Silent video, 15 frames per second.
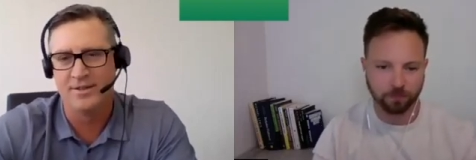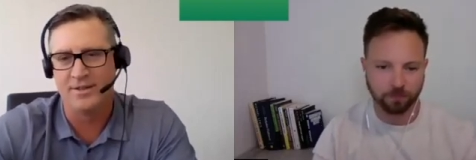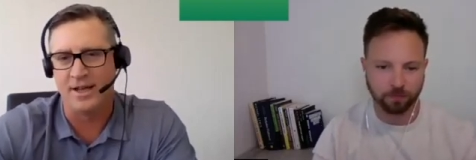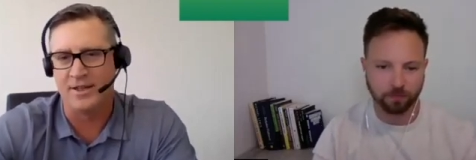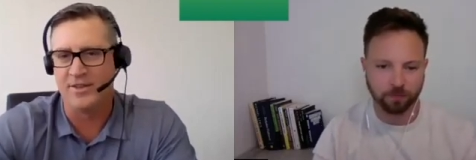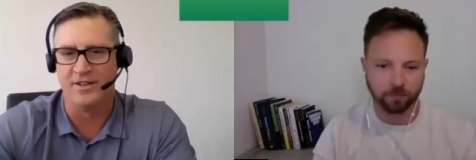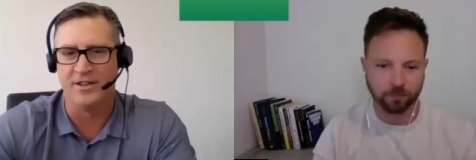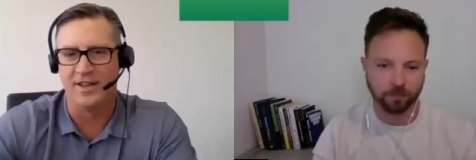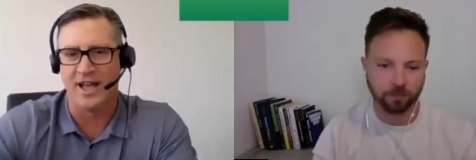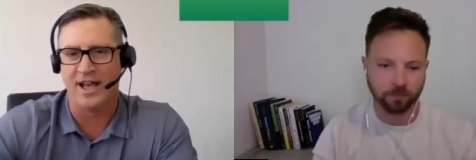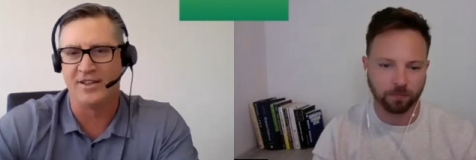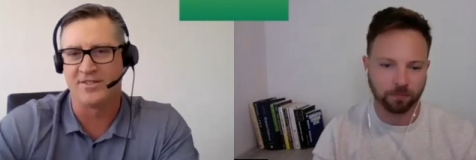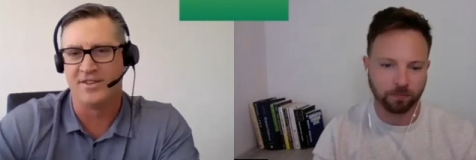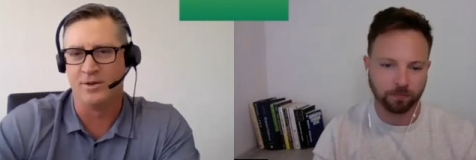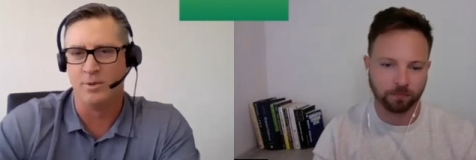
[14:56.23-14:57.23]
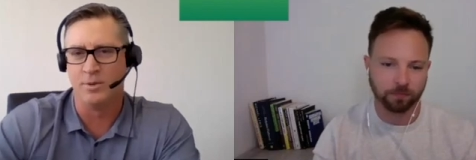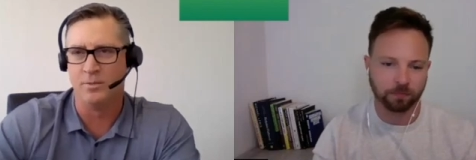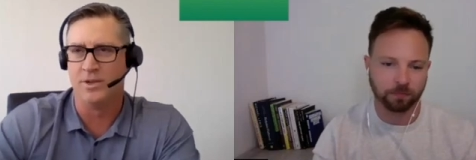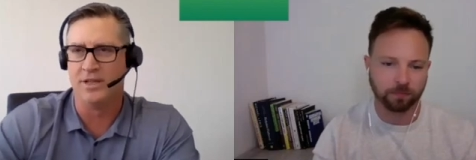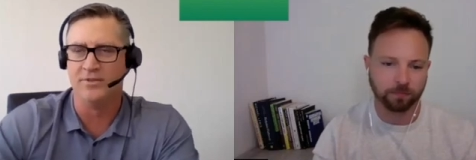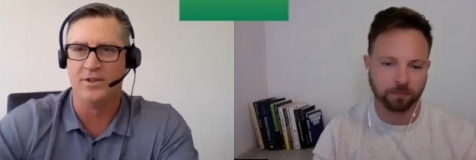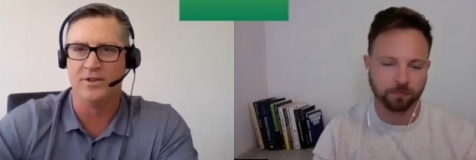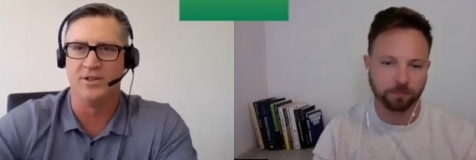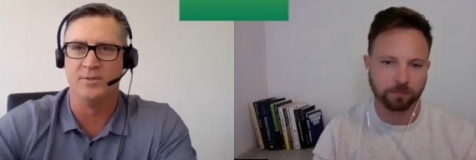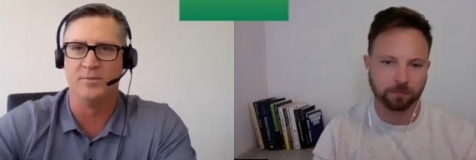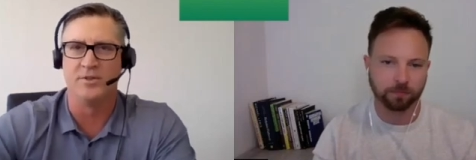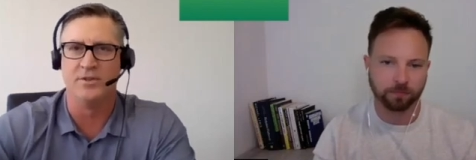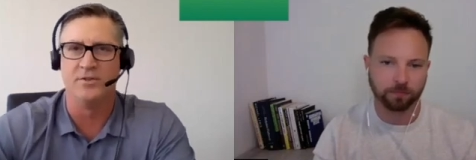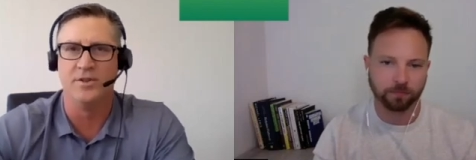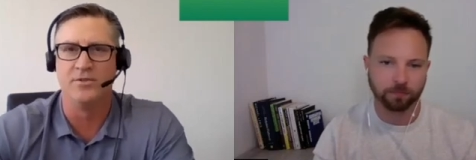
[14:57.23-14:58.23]
Speaker 1: And then the last thing we believe in terms
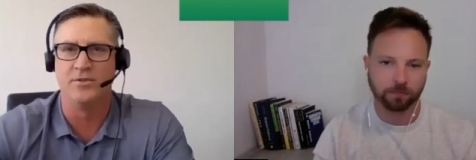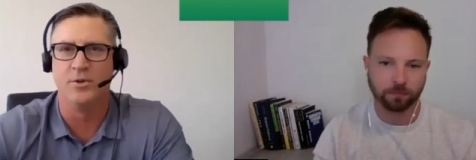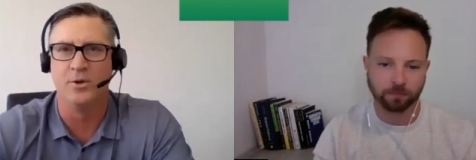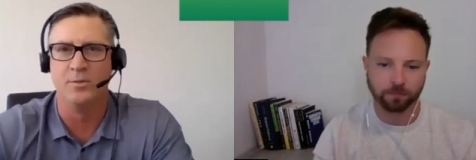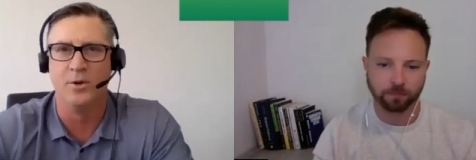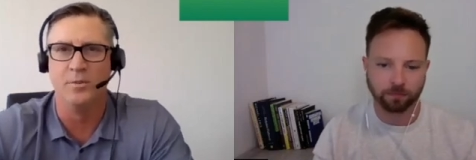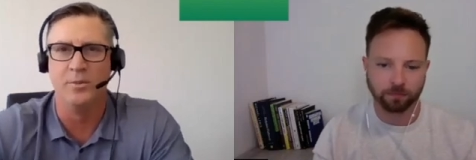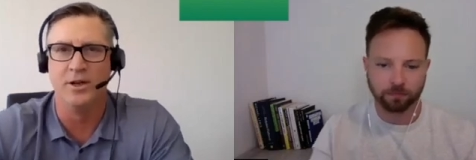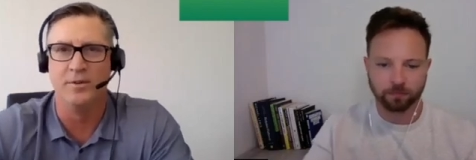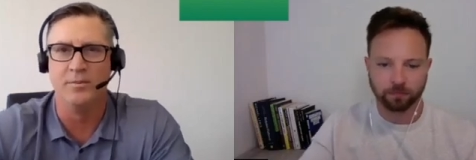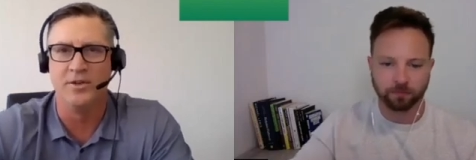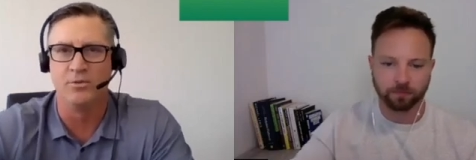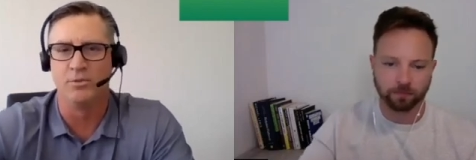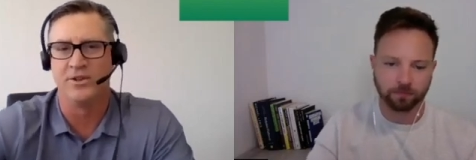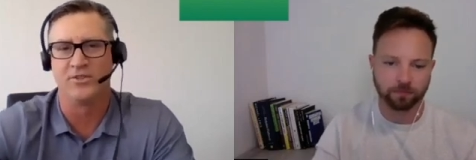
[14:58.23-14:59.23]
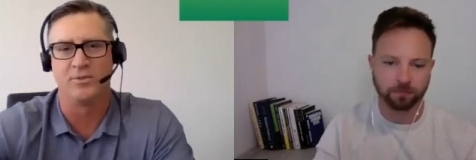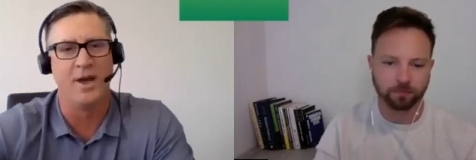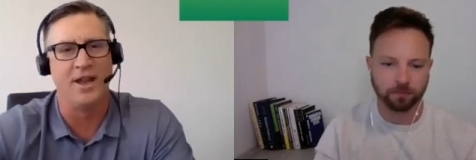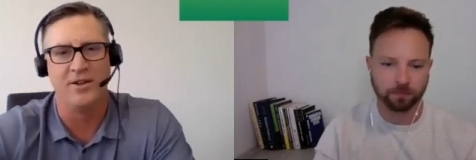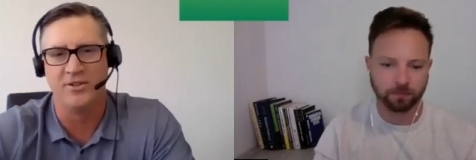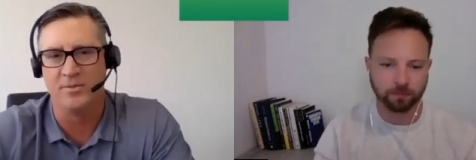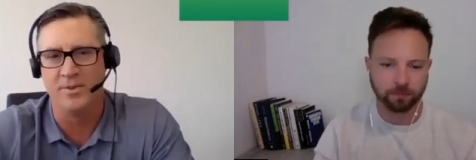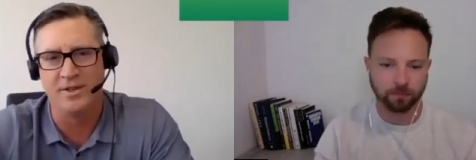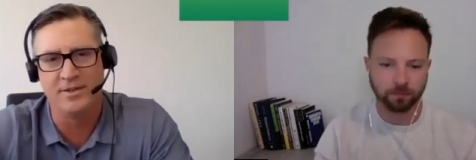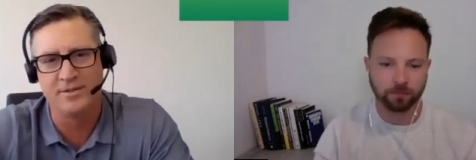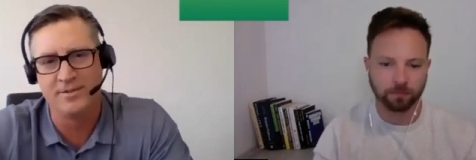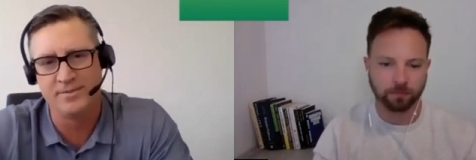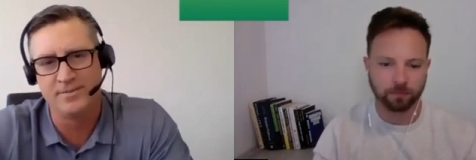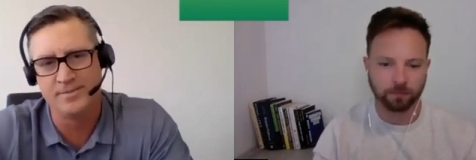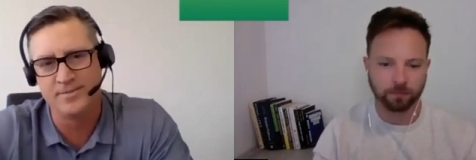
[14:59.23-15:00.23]
of informed momentum is risk management.
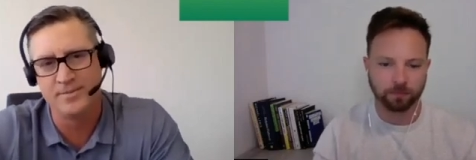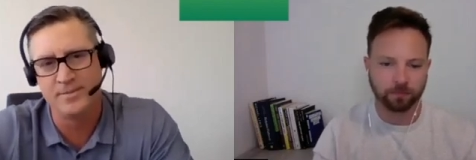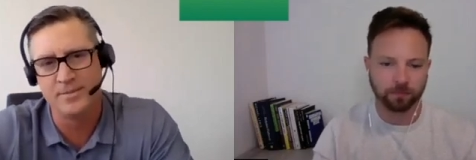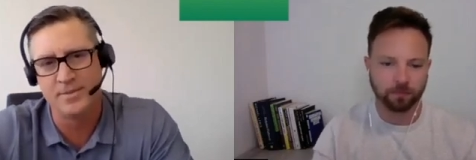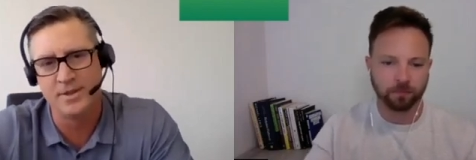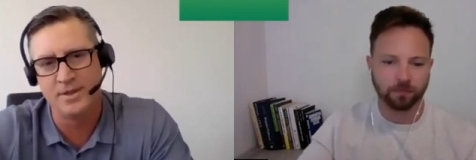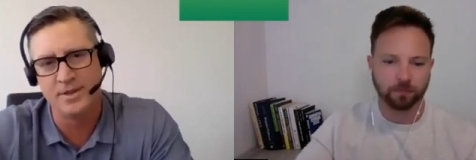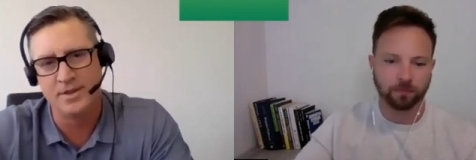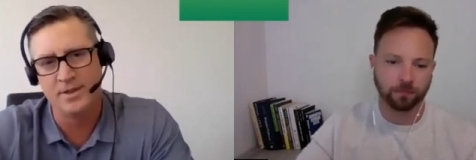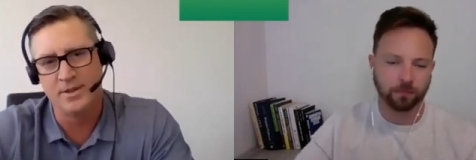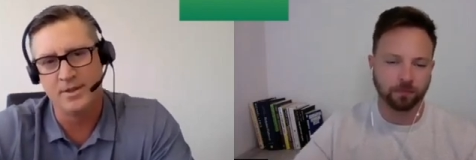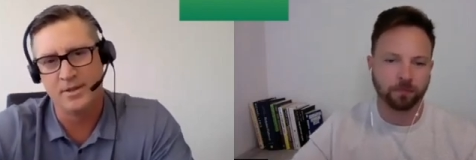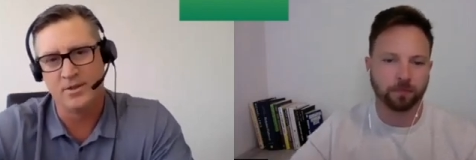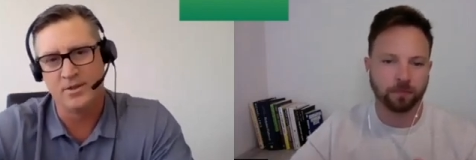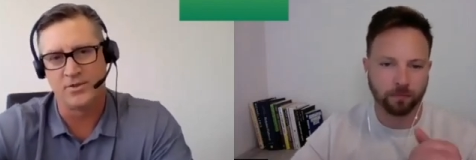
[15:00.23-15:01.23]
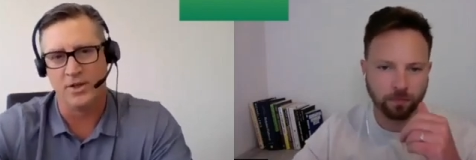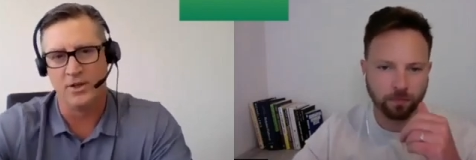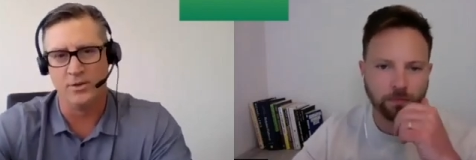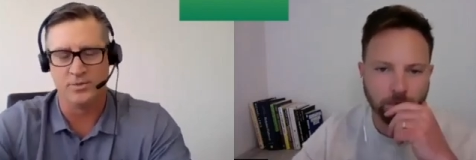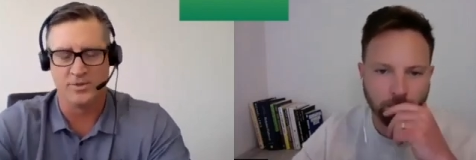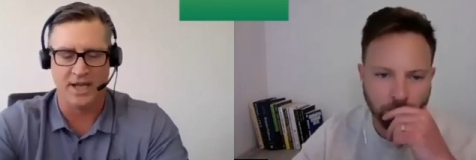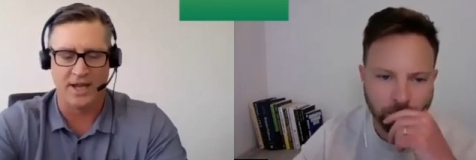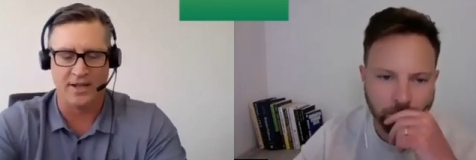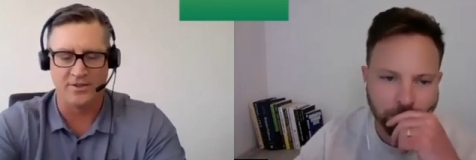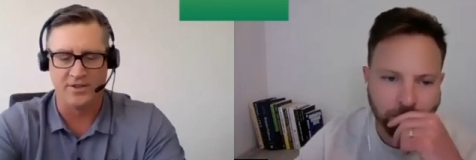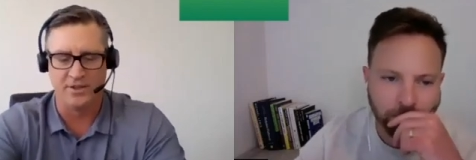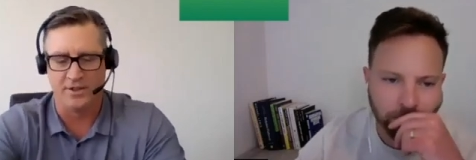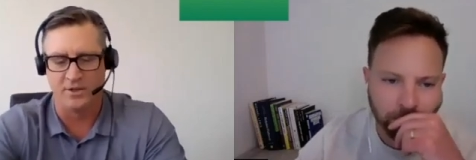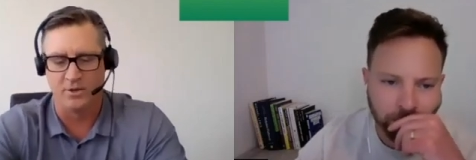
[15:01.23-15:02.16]
So to answer your